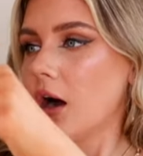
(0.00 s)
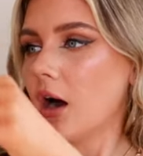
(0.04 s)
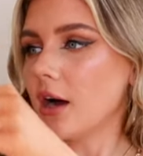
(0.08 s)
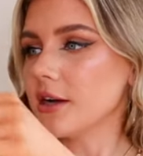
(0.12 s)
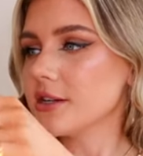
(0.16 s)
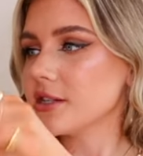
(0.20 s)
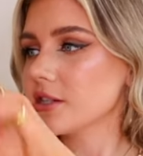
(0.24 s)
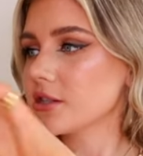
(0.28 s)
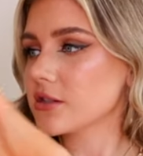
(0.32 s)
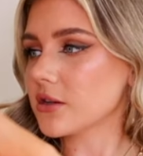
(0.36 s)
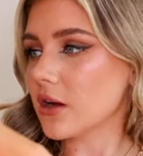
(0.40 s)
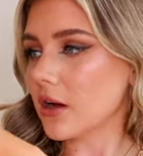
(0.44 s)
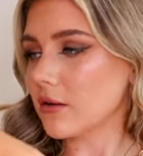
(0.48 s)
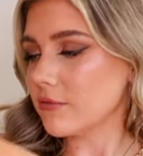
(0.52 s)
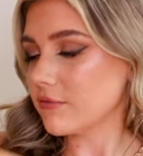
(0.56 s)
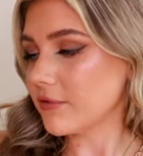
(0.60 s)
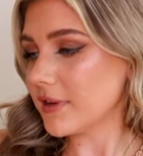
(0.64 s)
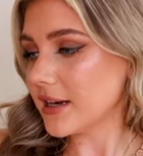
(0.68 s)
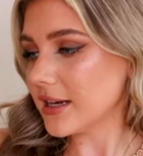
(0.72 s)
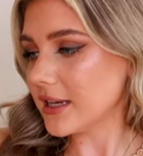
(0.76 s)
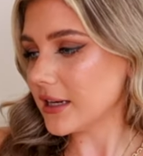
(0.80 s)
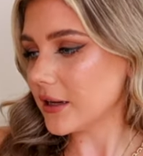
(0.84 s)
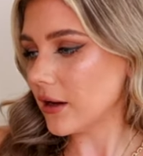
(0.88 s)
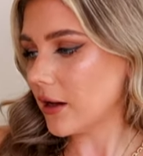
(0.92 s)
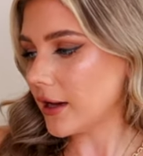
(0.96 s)
I
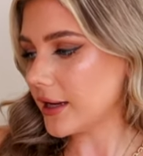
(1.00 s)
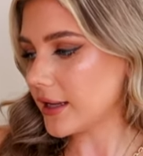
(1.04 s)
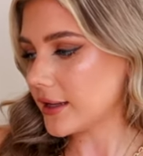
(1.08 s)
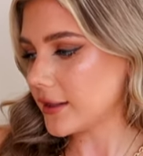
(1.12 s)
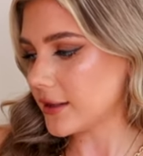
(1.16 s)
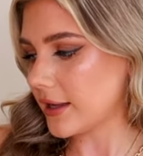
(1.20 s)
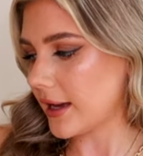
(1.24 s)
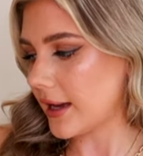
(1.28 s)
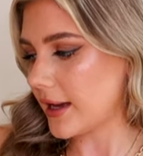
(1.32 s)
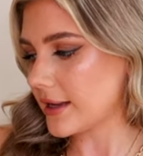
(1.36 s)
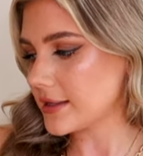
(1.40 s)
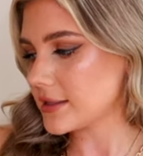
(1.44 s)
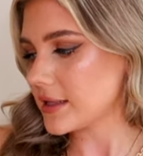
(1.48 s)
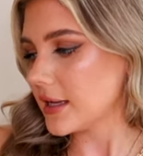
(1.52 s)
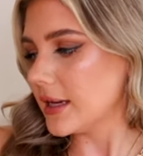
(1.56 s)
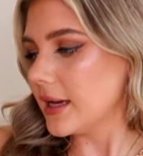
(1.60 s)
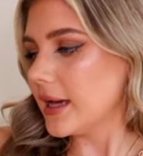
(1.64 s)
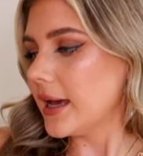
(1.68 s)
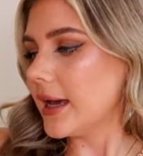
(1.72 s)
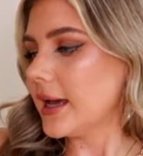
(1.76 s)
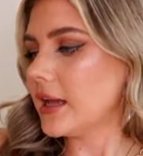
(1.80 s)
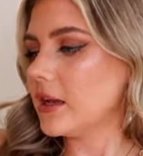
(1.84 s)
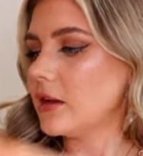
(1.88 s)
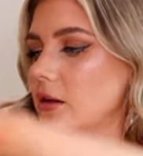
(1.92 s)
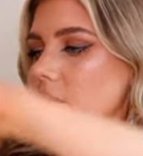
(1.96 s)
really like this.
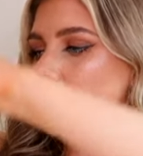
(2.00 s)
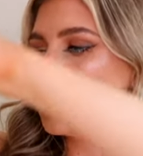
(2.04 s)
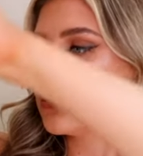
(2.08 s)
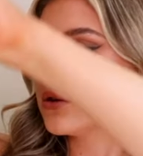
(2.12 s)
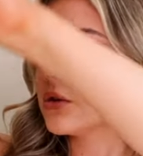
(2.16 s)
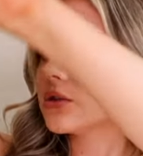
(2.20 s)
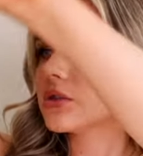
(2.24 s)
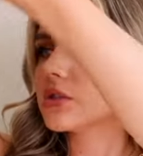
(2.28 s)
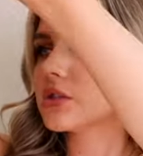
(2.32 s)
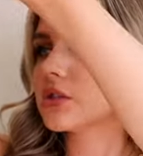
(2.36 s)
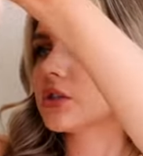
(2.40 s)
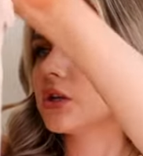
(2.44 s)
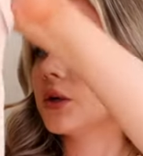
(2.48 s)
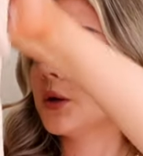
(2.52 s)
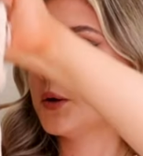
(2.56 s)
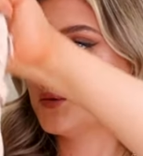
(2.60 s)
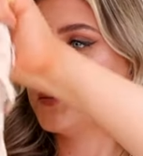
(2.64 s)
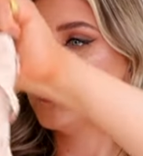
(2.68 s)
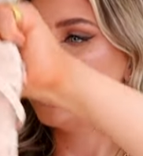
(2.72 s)
It looks,